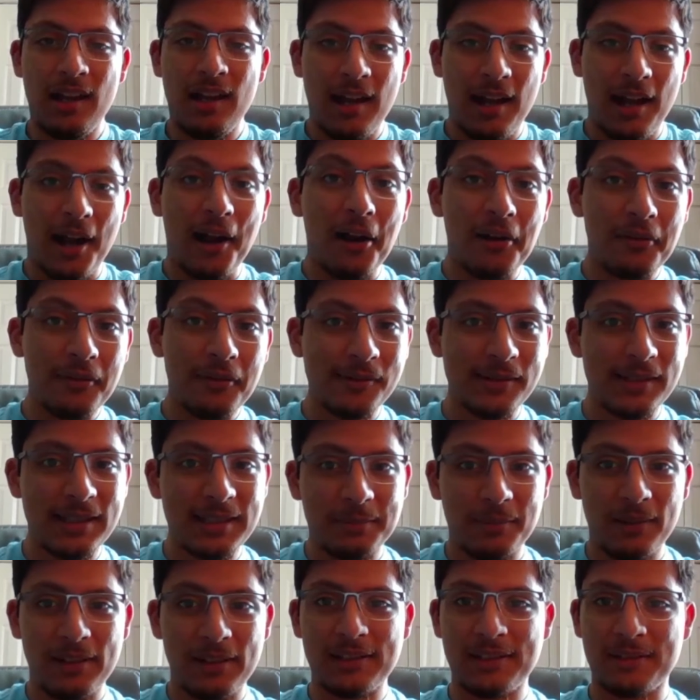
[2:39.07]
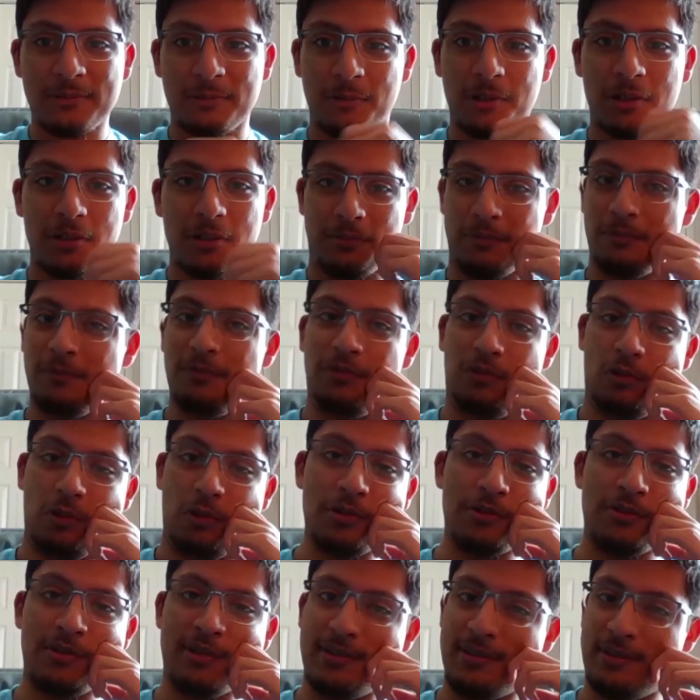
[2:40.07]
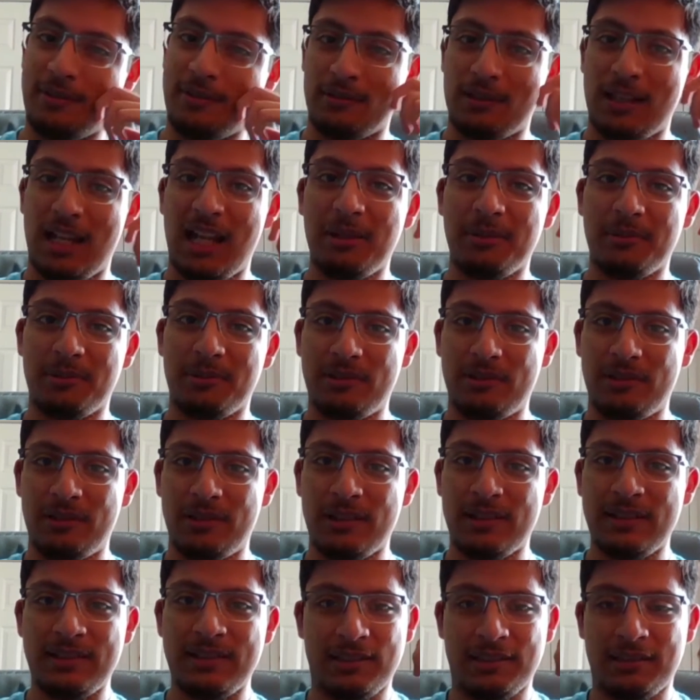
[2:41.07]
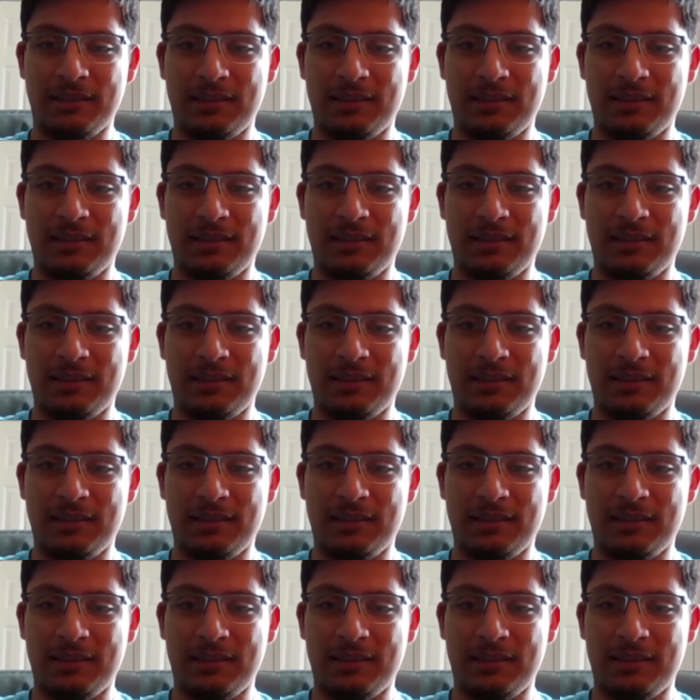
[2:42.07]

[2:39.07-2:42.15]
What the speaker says: However, these places weren't fortresses or laboratories.